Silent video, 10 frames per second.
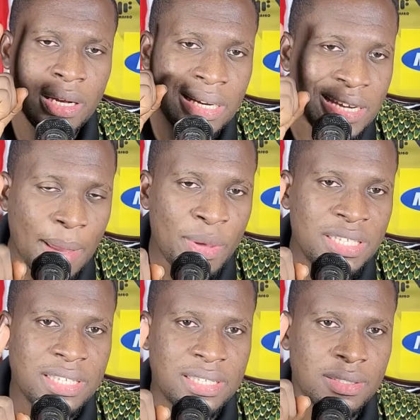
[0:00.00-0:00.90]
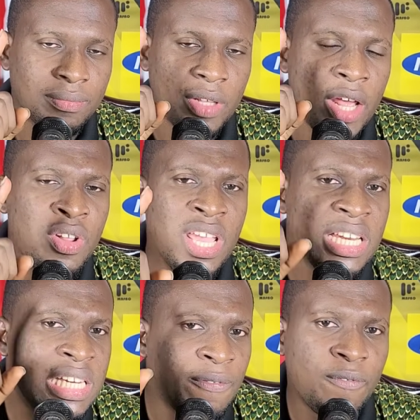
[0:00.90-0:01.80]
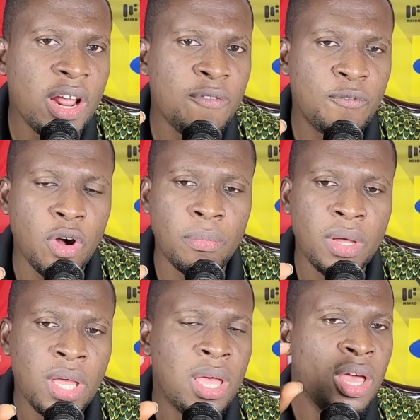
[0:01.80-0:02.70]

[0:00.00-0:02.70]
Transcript: Damages and it different from